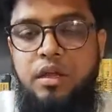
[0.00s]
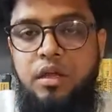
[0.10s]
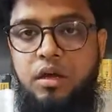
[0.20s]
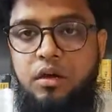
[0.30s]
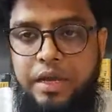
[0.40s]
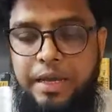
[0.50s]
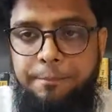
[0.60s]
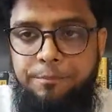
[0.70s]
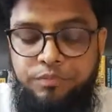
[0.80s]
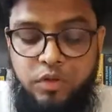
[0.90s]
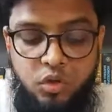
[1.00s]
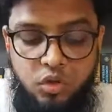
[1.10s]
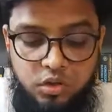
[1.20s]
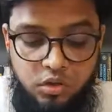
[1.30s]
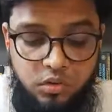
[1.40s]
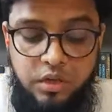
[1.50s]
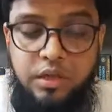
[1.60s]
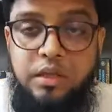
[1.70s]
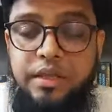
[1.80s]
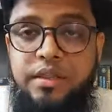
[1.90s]
Okay,
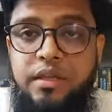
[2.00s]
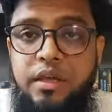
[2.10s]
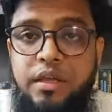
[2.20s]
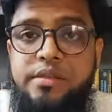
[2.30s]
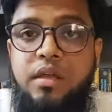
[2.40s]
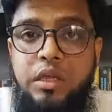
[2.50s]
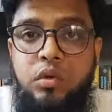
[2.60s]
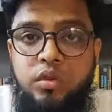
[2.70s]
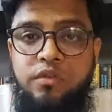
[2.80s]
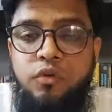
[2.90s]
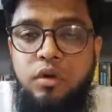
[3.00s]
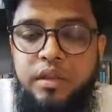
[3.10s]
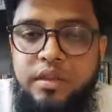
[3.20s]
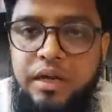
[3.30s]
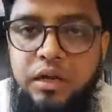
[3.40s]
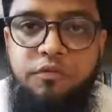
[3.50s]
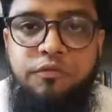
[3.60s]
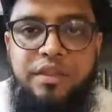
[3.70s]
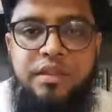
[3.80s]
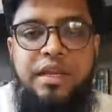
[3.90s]
so this is the useful result of
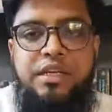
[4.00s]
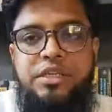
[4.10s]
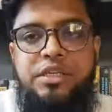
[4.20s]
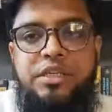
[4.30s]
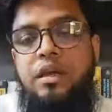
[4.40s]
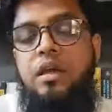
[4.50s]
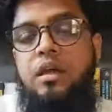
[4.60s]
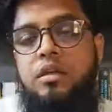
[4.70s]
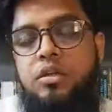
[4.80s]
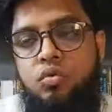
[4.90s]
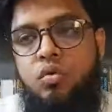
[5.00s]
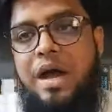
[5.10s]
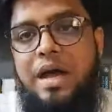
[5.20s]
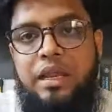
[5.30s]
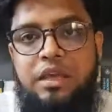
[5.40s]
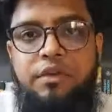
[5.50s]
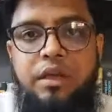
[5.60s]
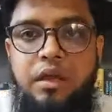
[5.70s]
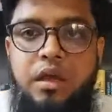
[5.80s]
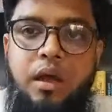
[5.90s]
first selection. You are
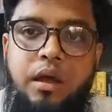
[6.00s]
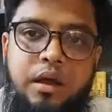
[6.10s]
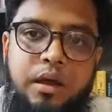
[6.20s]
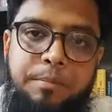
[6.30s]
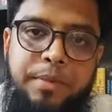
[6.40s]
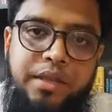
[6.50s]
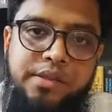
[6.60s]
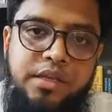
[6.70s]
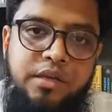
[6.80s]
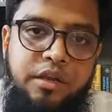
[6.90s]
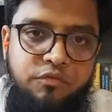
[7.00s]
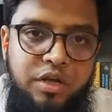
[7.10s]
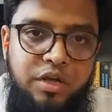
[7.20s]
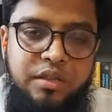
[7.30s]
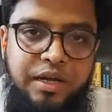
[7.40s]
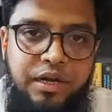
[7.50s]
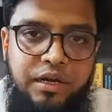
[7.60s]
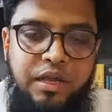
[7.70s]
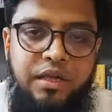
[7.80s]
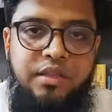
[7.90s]
giving medicine in
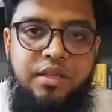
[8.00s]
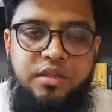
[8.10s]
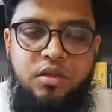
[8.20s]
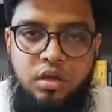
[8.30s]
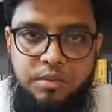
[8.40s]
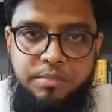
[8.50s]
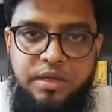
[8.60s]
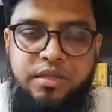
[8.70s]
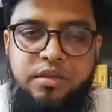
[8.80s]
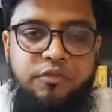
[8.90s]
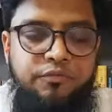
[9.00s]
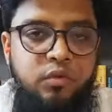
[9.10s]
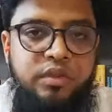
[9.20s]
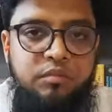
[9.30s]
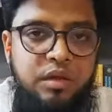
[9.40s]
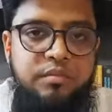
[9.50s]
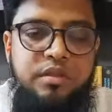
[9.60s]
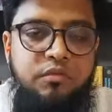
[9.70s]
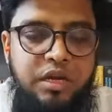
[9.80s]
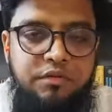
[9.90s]
one-sided cases on the basis of few symptoms.
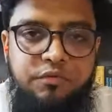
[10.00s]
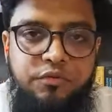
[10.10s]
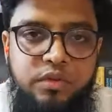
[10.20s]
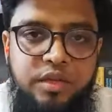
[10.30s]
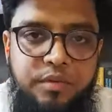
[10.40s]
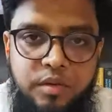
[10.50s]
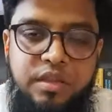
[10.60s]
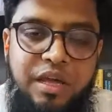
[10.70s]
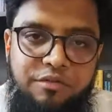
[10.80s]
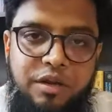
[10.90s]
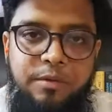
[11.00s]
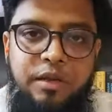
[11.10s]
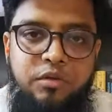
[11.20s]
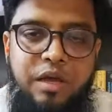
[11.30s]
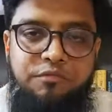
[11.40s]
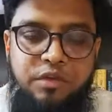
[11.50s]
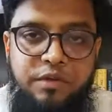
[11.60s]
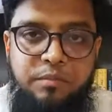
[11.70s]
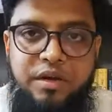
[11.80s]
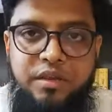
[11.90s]
Whatever few symptoms available, you have
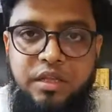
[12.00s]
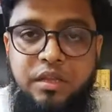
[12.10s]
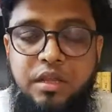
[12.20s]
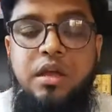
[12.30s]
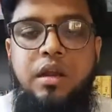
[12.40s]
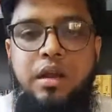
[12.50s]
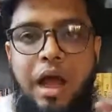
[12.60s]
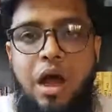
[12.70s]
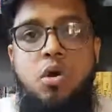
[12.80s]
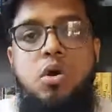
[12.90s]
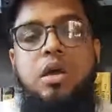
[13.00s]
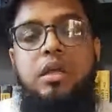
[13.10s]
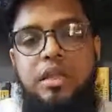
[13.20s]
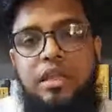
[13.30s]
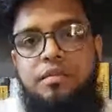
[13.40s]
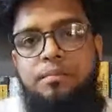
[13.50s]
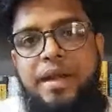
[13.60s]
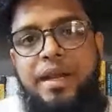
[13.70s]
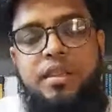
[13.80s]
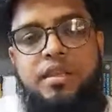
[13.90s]
given medicines. Now this
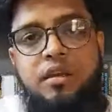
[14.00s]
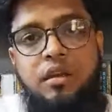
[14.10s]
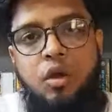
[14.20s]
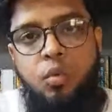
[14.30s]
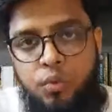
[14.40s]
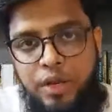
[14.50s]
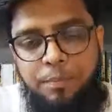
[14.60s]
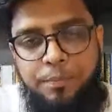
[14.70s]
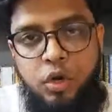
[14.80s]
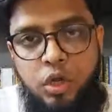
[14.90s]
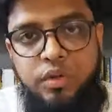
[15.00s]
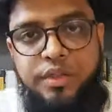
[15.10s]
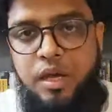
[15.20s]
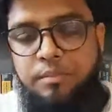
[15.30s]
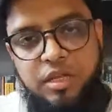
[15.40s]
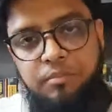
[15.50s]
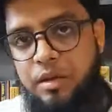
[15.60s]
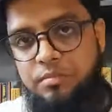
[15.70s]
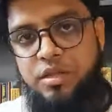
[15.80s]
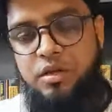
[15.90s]
medicine will produce some
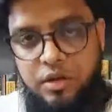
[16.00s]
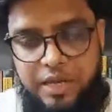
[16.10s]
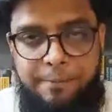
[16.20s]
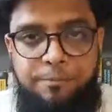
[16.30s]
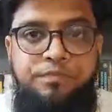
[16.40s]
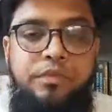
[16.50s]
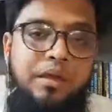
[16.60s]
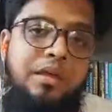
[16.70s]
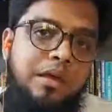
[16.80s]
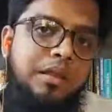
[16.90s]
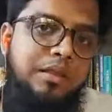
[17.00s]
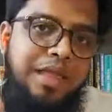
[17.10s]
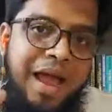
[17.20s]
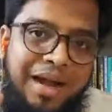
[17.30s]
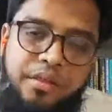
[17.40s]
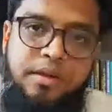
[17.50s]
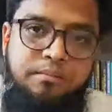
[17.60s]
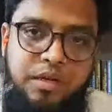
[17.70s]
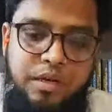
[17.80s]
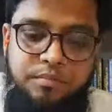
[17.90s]
symptoms. Okay, that
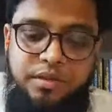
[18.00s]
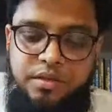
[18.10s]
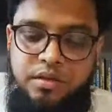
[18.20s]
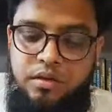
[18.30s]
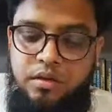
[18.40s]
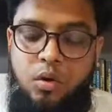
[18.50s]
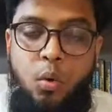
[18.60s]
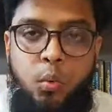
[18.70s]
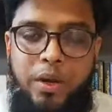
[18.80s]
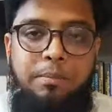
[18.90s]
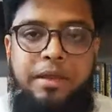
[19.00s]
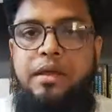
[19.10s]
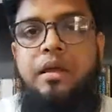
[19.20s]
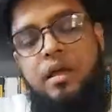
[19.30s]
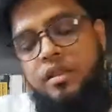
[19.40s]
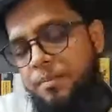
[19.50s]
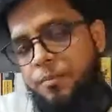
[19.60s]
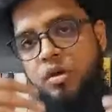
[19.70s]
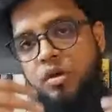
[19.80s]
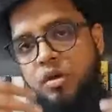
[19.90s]
symptoms will be,
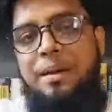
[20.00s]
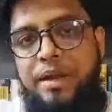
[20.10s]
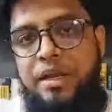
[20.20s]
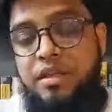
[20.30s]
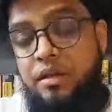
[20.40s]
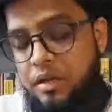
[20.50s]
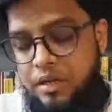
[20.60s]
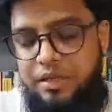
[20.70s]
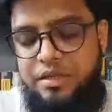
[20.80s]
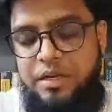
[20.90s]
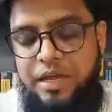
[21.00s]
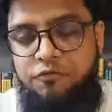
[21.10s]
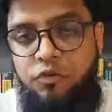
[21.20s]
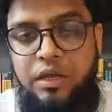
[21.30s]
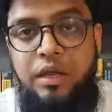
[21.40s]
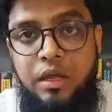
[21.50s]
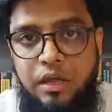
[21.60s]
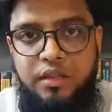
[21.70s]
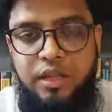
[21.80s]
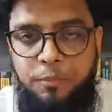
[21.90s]
suppose a medicine, listen carefully,
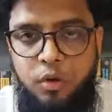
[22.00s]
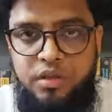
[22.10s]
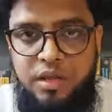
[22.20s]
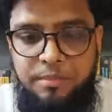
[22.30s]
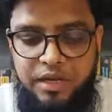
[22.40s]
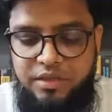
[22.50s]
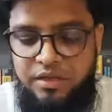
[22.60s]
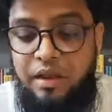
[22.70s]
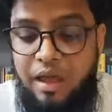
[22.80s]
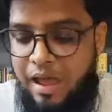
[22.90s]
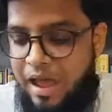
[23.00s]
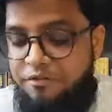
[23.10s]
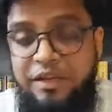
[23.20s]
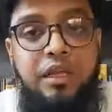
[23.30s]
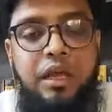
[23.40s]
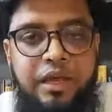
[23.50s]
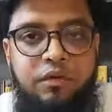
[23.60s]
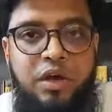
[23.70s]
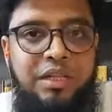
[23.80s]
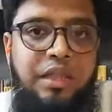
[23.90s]
suppose a medicine having
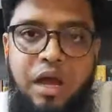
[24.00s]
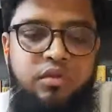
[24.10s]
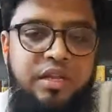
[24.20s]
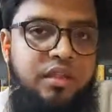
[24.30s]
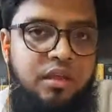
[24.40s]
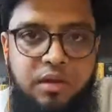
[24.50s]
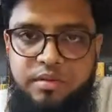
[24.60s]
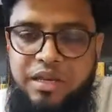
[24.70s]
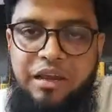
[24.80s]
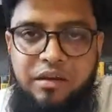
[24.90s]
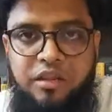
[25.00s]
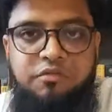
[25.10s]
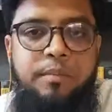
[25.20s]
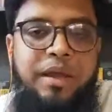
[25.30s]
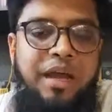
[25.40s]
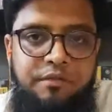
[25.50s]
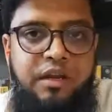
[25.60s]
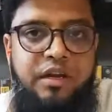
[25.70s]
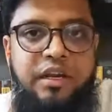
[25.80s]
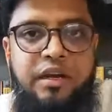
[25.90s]
1000 symptoms, like Praxvomica having
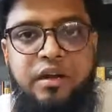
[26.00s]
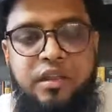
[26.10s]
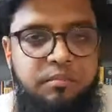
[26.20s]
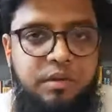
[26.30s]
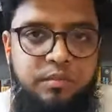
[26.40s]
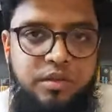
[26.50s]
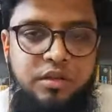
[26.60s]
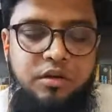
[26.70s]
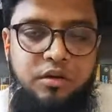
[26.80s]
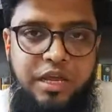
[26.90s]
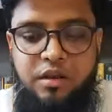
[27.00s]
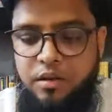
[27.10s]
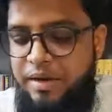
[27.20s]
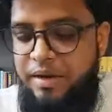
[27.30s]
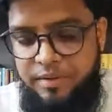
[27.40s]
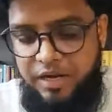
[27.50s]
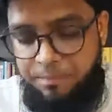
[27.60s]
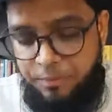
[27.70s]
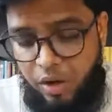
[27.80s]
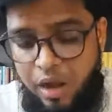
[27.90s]
1300 symptoms. Okay, in the Mathematica
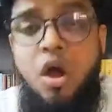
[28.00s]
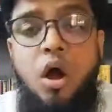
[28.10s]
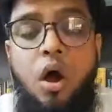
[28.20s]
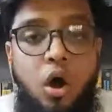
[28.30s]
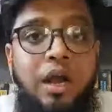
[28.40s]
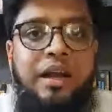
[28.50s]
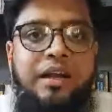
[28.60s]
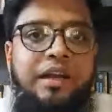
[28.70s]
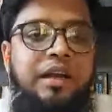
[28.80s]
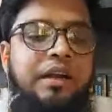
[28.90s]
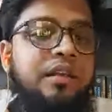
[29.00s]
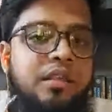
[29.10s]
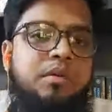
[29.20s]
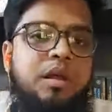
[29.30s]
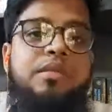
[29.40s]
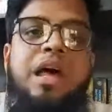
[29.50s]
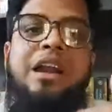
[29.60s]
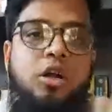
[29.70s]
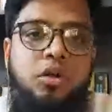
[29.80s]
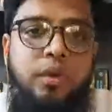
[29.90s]
Pura, all 1300 symptoms are
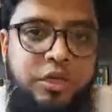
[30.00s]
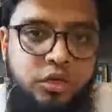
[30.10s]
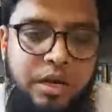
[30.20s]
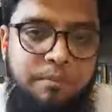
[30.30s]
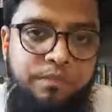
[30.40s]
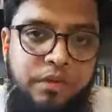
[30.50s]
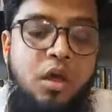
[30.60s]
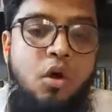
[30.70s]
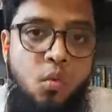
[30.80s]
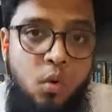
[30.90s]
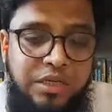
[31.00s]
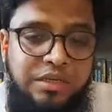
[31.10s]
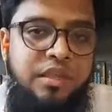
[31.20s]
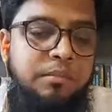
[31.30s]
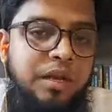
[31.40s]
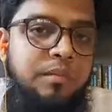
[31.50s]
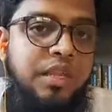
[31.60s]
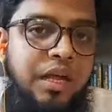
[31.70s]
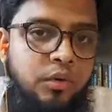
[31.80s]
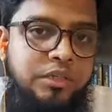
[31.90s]
not going to come. What symptoms
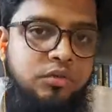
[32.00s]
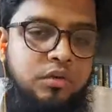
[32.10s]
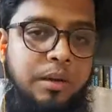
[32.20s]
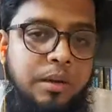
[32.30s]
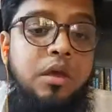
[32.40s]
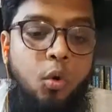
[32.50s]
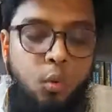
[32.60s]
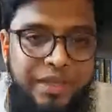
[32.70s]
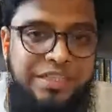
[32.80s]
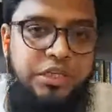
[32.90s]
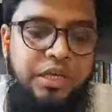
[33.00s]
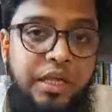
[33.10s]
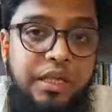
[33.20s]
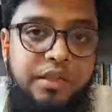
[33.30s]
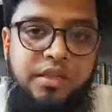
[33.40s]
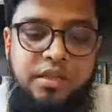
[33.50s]
are going to come? Which is